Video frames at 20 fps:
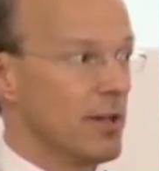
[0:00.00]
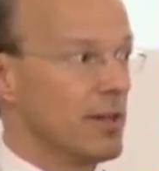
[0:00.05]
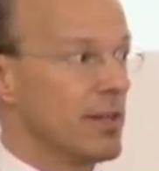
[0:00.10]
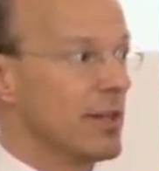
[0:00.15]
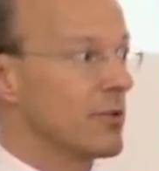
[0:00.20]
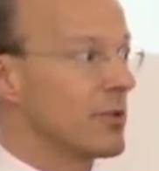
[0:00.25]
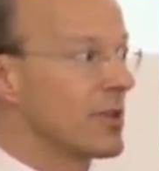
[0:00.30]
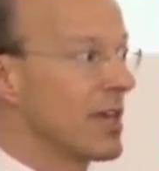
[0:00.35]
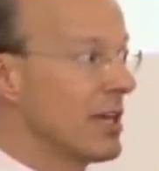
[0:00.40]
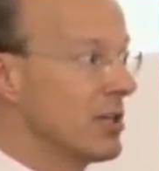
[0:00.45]
The
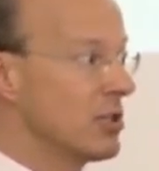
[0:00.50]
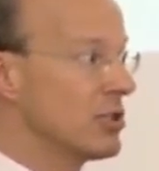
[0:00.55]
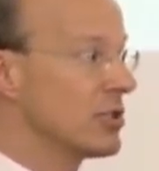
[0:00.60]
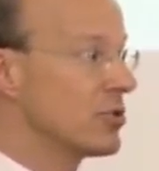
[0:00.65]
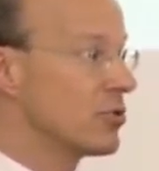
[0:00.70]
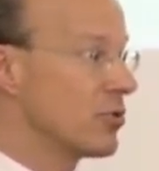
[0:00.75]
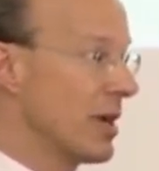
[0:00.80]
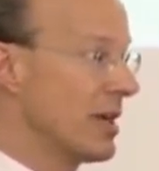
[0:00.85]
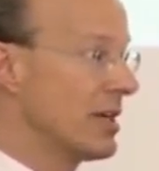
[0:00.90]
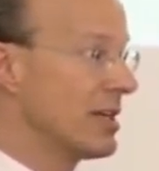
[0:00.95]
education
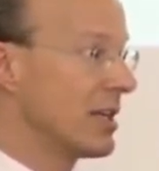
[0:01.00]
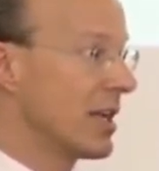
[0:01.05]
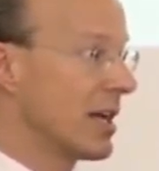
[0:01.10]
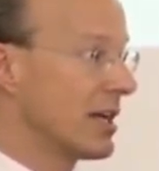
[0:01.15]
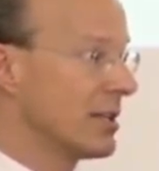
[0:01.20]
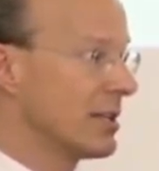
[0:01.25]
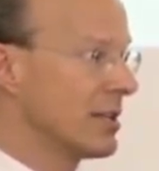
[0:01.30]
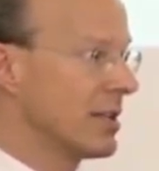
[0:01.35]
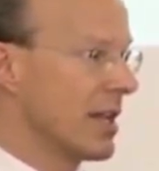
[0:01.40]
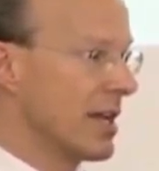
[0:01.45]
and training
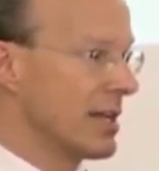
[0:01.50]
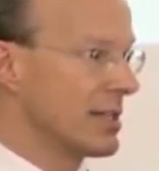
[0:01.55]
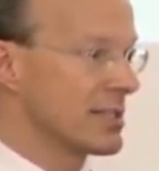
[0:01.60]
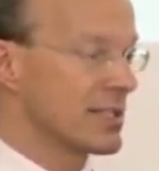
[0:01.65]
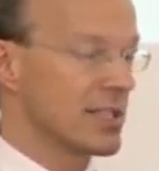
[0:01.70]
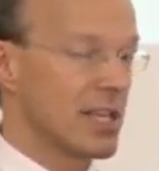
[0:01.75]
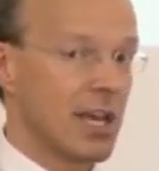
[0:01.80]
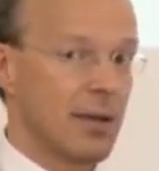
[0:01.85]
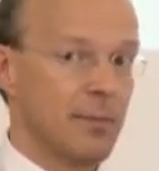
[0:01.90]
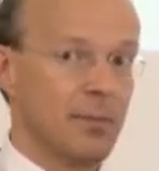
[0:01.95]

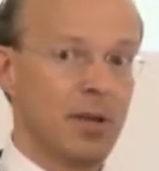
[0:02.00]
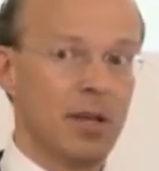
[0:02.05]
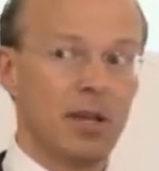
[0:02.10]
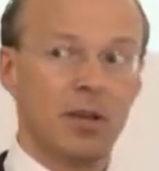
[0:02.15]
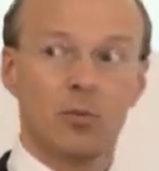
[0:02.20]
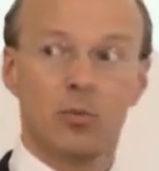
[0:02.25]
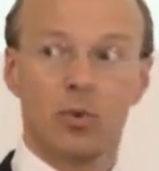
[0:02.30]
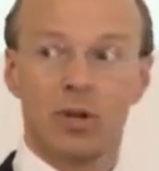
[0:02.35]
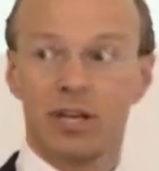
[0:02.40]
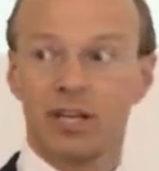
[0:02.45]
landscape
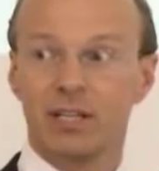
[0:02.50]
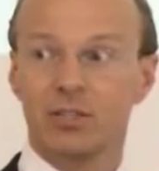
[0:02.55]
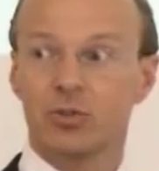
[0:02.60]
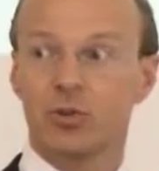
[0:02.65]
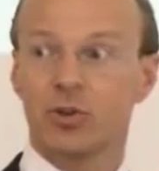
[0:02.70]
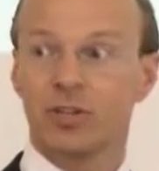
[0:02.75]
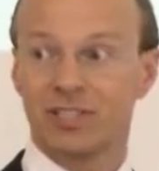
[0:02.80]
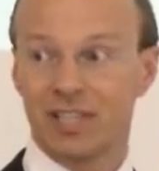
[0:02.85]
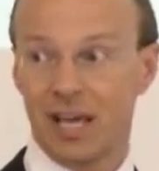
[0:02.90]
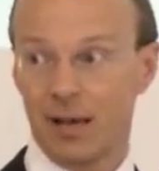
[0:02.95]
will need
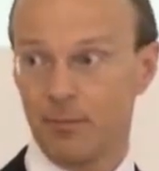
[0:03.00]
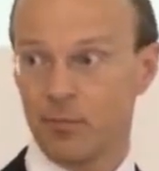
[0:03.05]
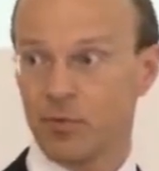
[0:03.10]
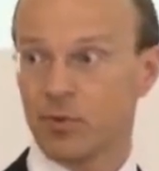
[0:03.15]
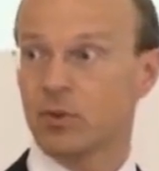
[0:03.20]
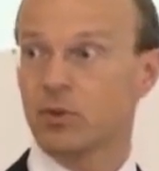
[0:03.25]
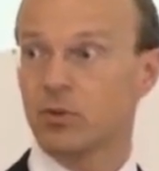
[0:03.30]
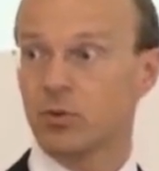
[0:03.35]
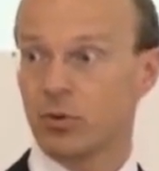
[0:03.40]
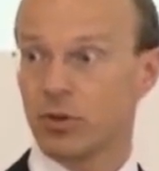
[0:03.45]
to adapt
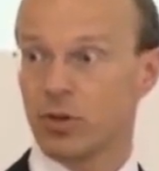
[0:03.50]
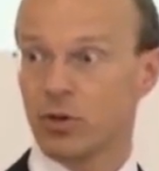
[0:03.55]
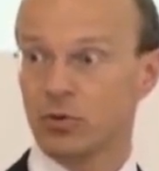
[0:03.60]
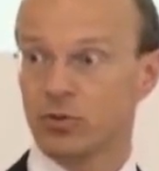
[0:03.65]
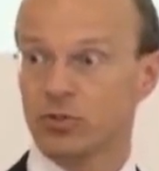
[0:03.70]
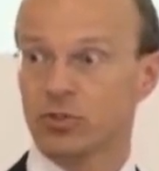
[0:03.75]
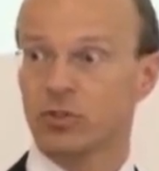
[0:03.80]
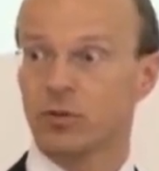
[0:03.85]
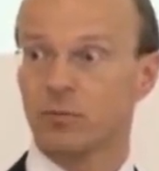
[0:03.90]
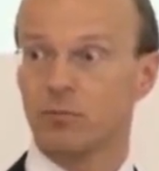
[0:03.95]
to
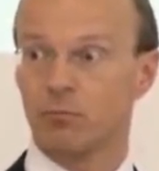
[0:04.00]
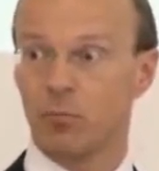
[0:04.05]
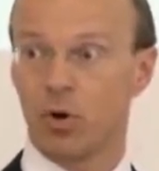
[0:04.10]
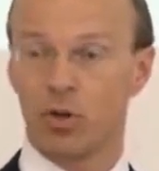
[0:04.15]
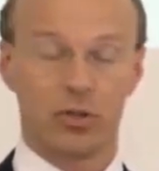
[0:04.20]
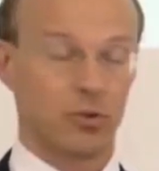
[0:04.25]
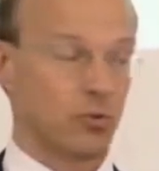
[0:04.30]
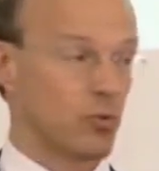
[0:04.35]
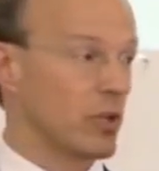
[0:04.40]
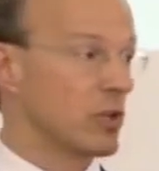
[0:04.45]
those
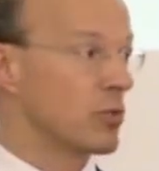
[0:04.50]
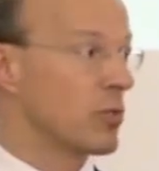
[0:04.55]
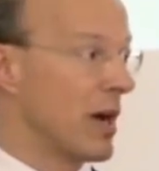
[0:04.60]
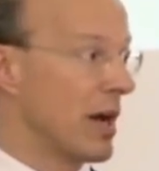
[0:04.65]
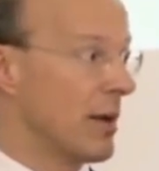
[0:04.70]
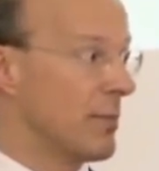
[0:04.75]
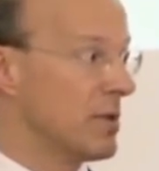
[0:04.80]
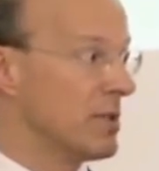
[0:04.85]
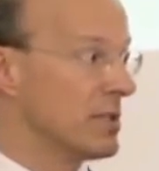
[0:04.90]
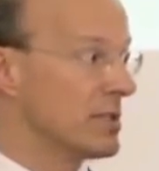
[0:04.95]
modern
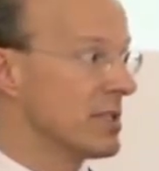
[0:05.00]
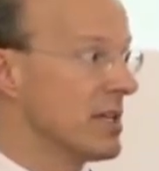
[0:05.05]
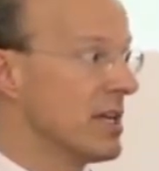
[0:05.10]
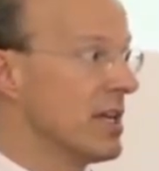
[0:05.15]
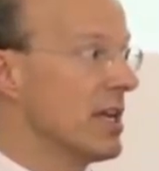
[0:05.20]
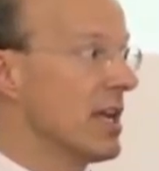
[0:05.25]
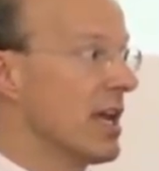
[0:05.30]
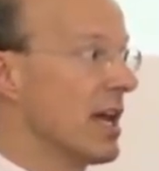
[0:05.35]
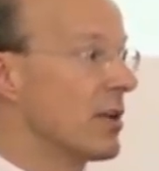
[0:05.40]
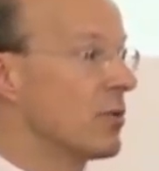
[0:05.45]
requirements,
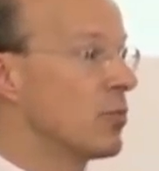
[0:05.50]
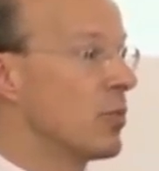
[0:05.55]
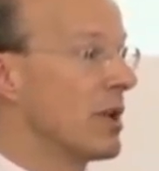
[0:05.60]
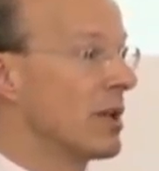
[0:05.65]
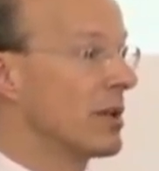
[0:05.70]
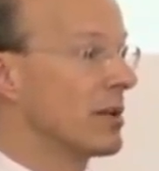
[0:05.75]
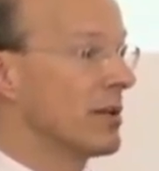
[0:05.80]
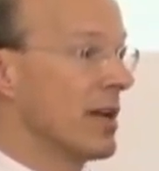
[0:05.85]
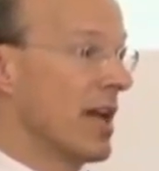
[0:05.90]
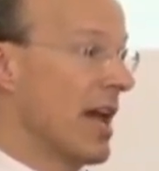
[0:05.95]
and
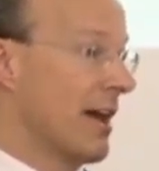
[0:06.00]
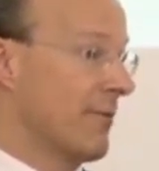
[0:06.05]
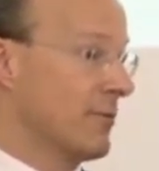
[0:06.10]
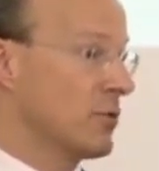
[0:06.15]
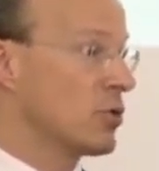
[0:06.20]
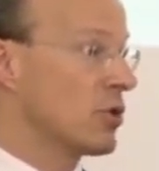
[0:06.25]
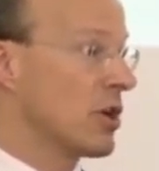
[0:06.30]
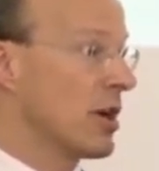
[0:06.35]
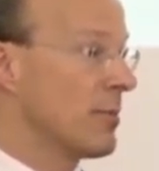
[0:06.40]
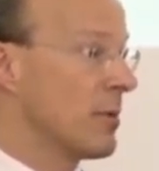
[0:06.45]
will have
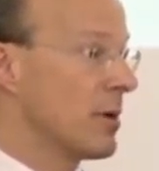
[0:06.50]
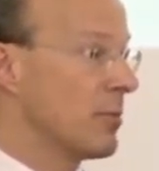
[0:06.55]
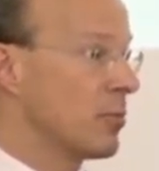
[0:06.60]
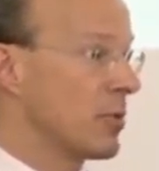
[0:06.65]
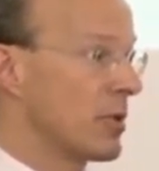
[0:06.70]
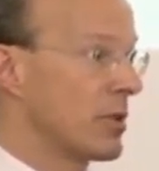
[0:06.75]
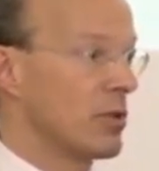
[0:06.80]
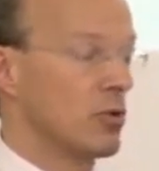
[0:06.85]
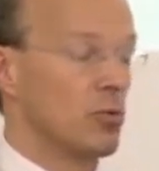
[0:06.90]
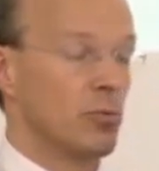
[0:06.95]
to come up
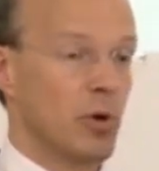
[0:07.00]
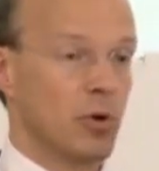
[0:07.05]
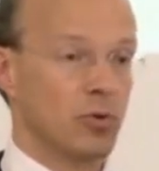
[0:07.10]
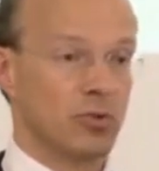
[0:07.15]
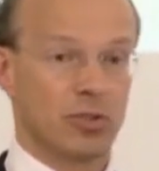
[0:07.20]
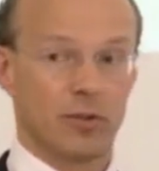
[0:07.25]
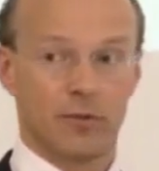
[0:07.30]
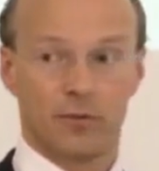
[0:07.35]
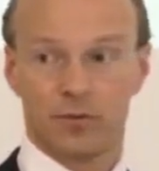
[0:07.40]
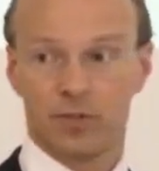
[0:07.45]
with new
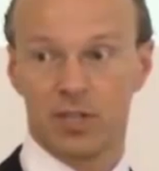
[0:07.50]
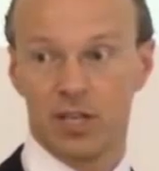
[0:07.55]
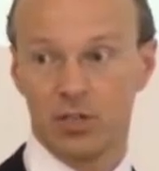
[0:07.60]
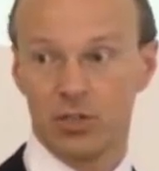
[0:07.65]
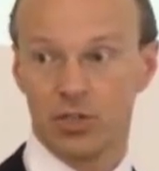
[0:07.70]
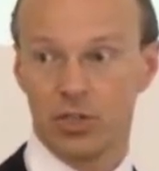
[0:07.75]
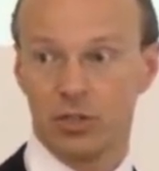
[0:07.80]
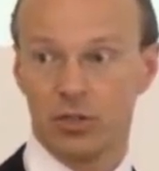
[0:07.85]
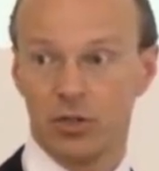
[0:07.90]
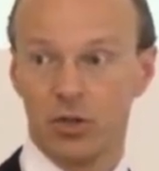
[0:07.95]
modes of
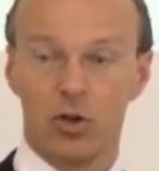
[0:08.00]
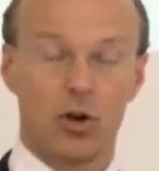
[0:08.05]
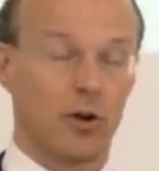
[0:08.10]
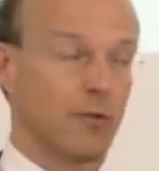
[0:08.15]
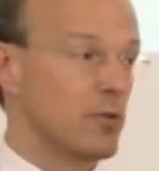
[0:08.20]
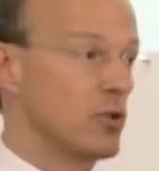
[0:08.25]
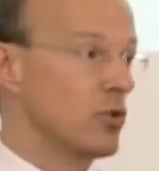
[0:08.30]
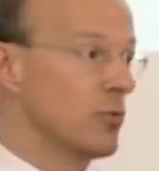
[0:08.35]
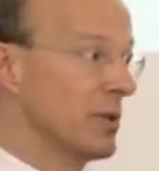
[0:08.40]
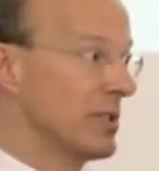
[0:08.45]
teaching,
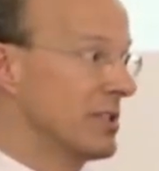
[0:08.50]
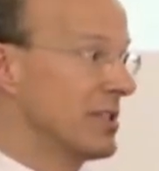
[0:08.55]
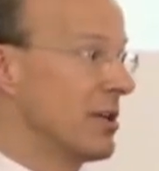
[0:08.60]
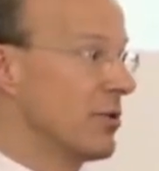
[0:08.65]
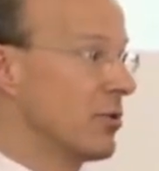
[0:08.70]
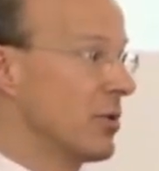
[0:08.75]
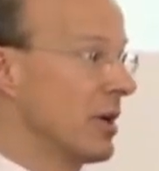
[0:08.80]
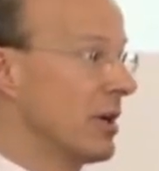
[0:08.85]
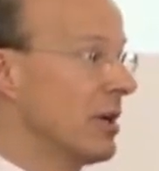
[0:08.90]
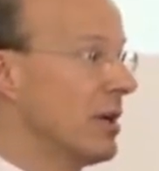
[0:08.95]
of new
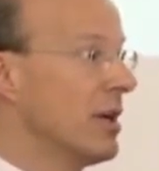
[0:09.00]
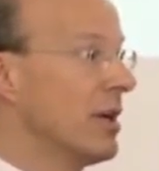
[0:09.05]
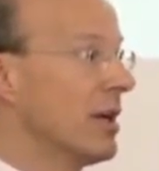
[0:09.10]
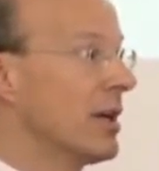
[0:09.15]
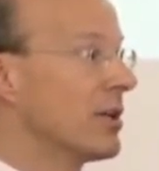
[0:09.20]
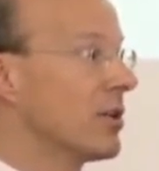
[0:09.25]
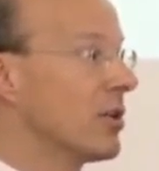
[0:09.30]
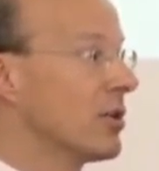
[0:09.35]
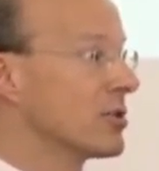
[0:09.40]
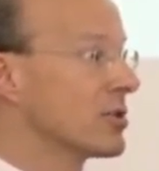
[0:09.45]
material,
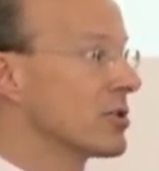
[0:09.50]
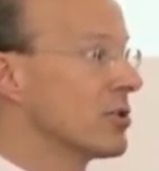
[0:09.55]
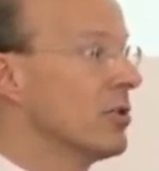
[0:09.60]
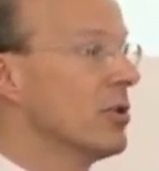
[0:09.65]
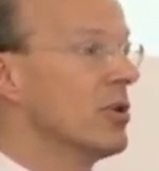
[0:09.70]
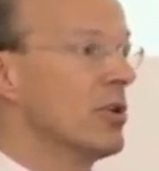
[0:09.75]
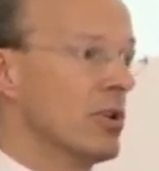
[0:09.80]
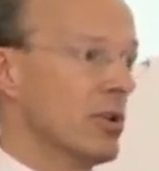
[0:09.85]
and also